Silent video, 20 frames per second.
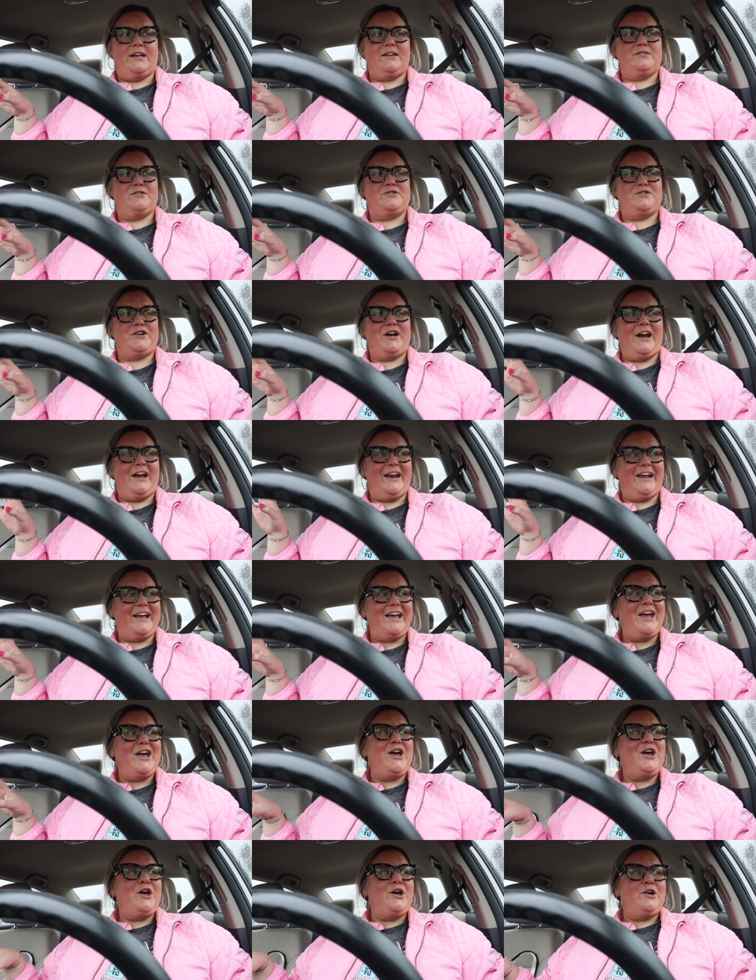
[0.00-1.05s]
illustrating,
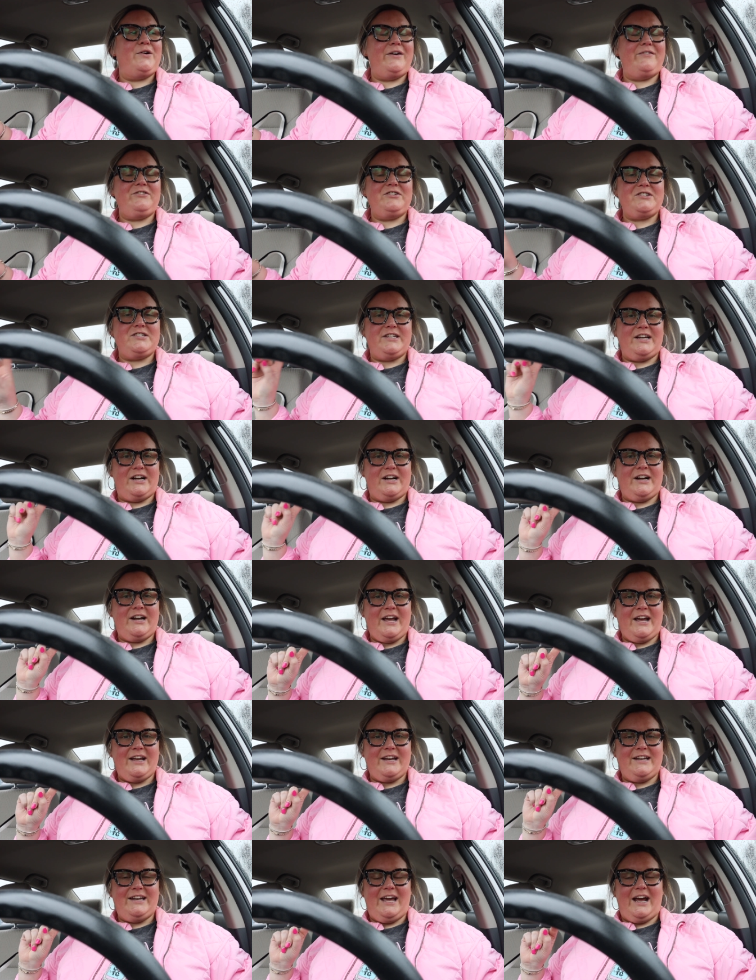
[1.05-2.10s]
whoever's
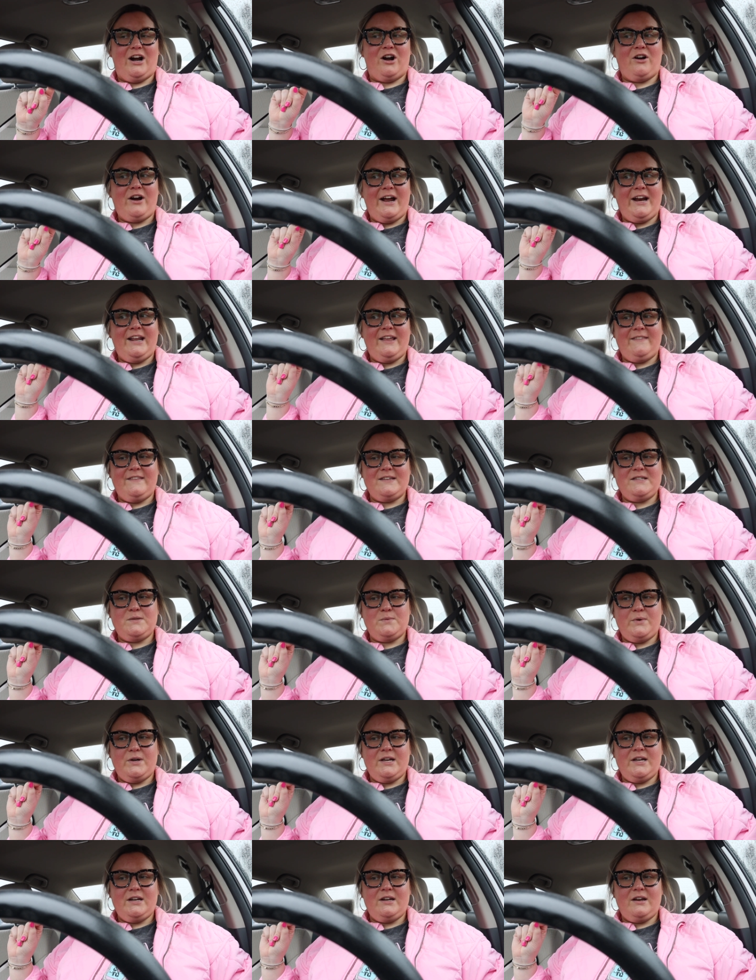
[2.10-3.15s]
narrating this
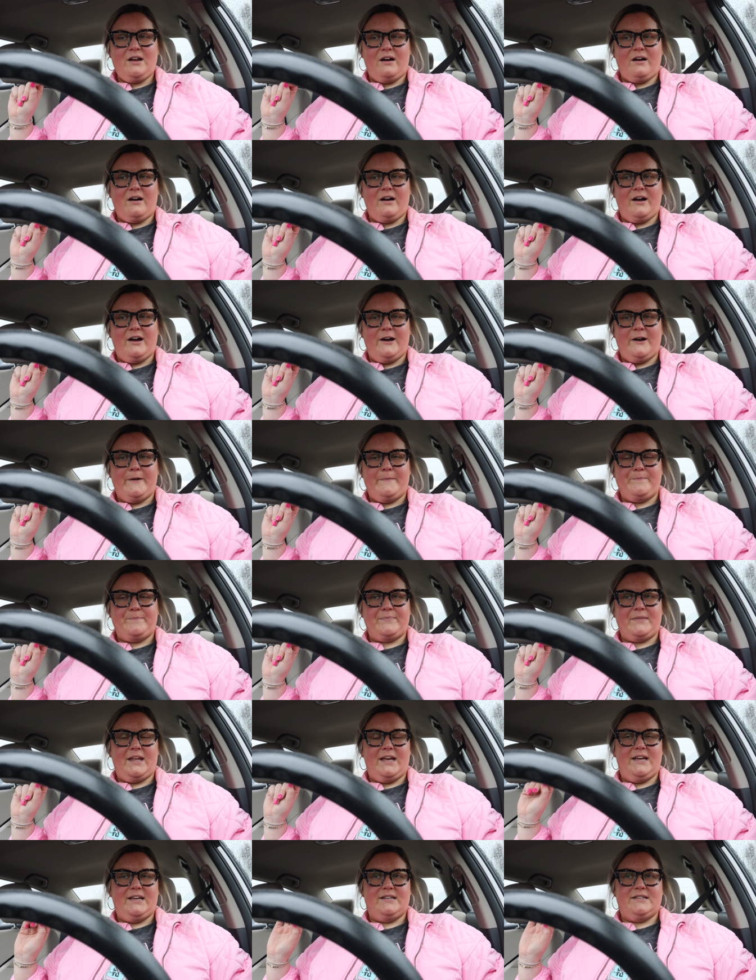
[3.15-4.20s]
one
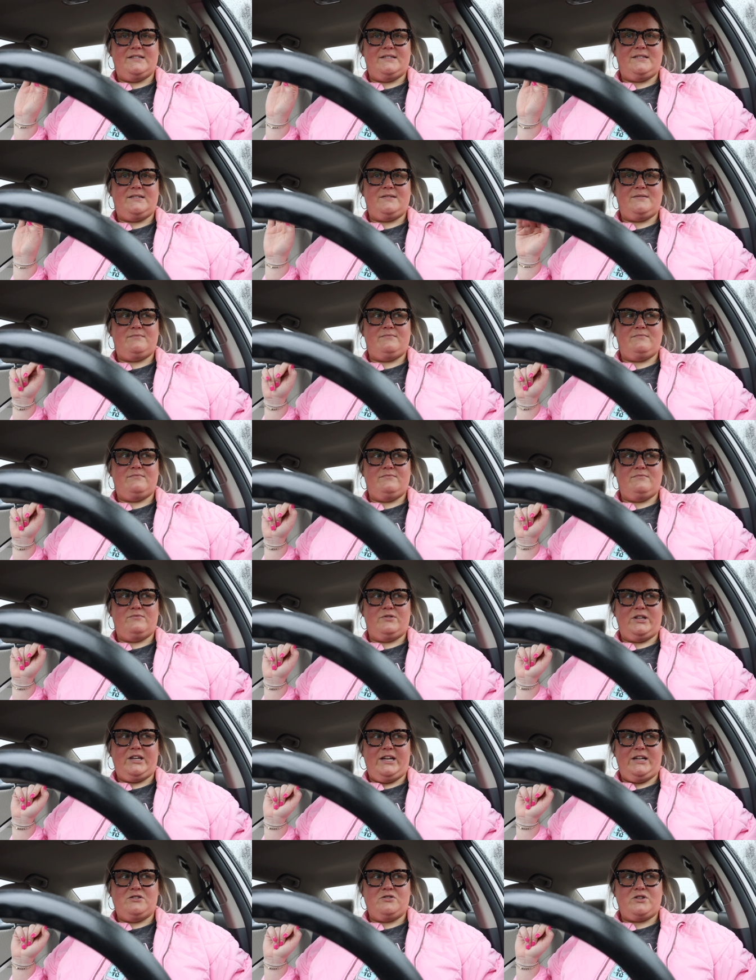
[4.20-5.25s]
um, is
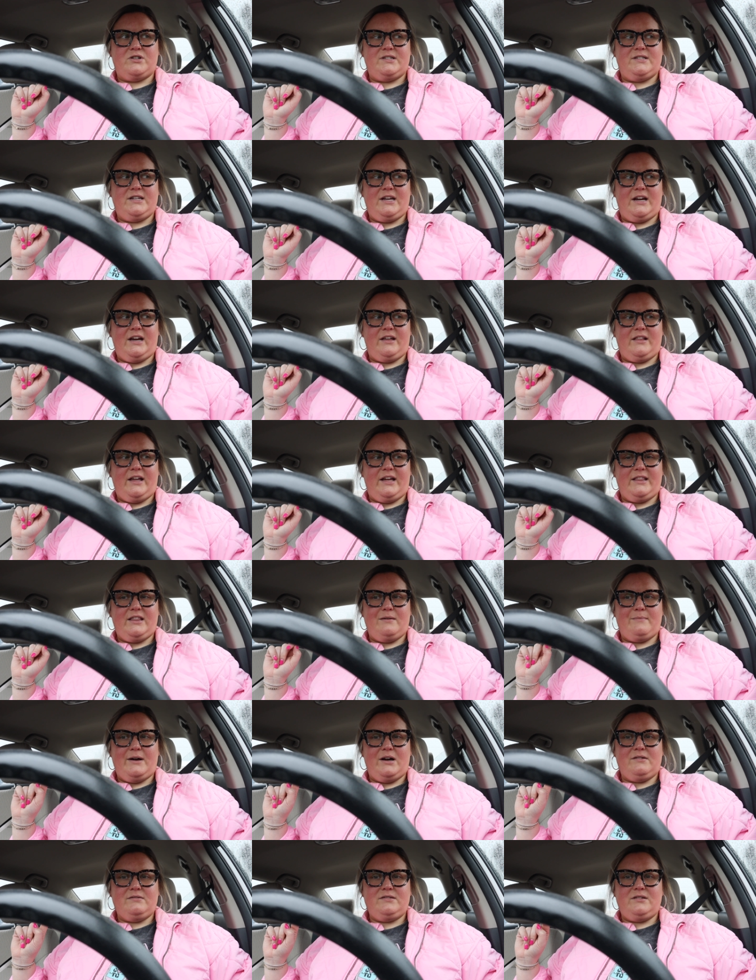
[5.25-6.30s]
really interesting. I like
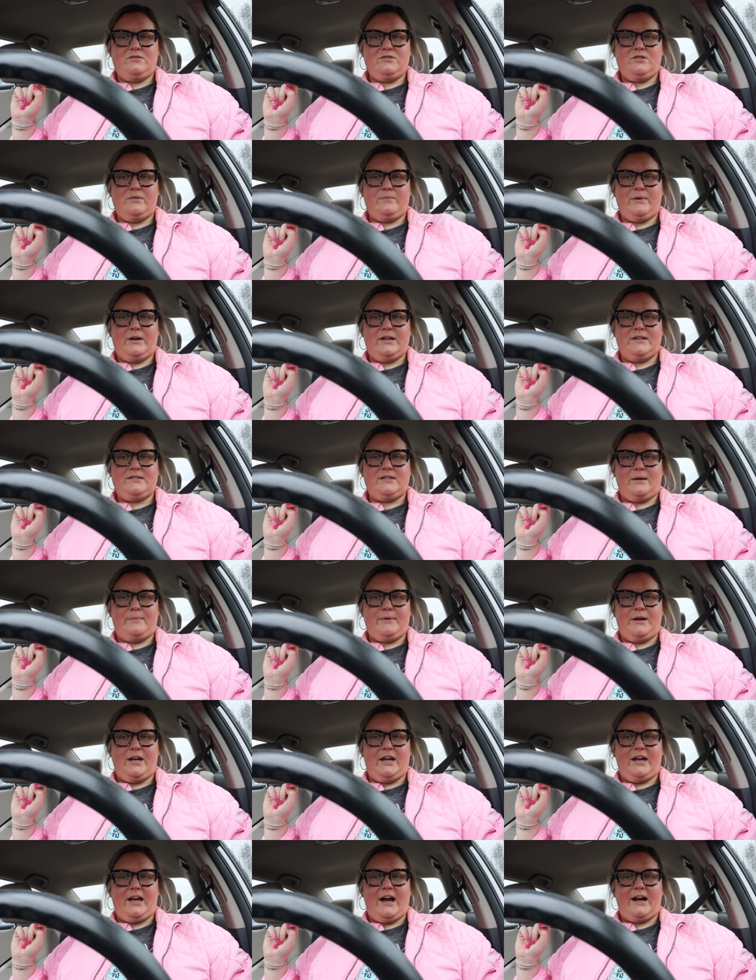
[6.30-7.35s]
them. I also should probably stop
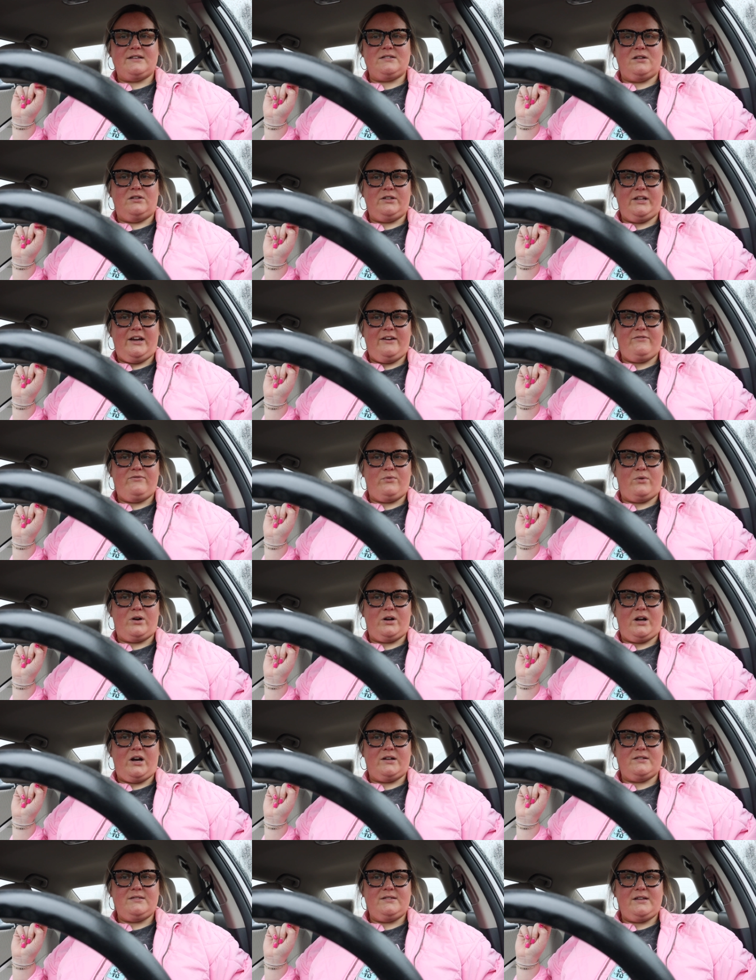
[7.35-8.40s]
and get gas. I only have four
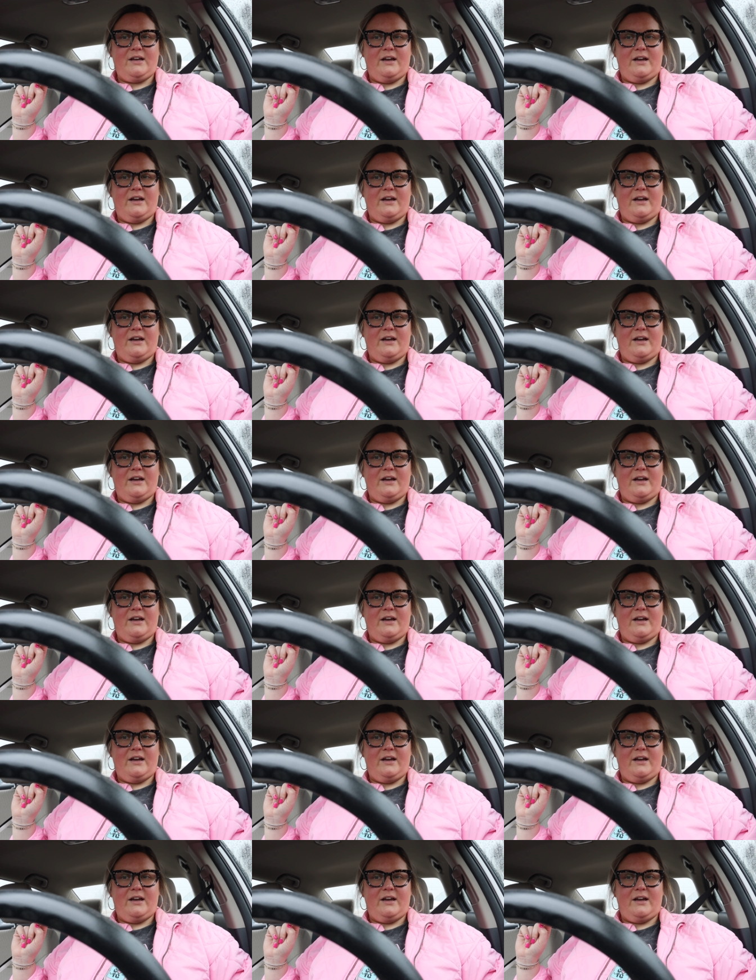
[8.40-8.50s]
dots